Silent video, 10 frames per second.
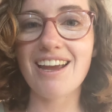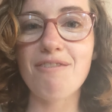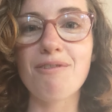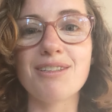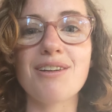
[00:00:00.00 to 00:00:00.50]

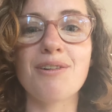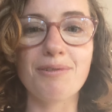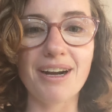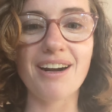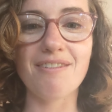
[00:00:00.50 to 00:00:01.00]
it was a
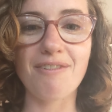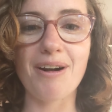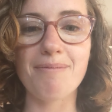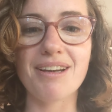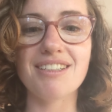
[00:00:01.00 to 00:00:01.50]
great
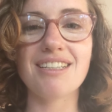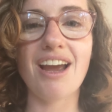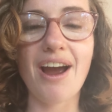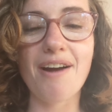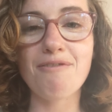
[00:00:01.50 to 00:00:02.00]
environment
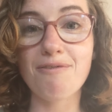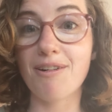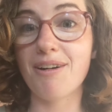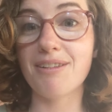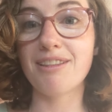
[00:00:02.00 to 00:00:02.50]

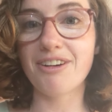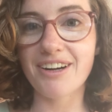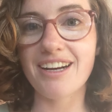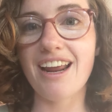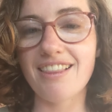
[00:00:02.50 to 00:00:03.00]
for
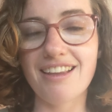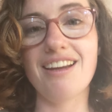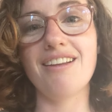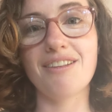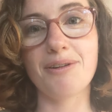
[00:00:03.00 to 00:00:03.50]
learning and
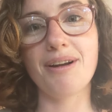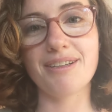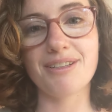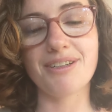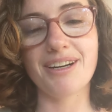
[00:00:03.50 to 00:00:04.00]
thinking through
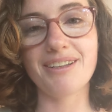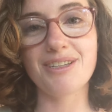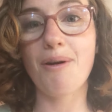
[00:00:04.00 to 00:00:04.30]
history.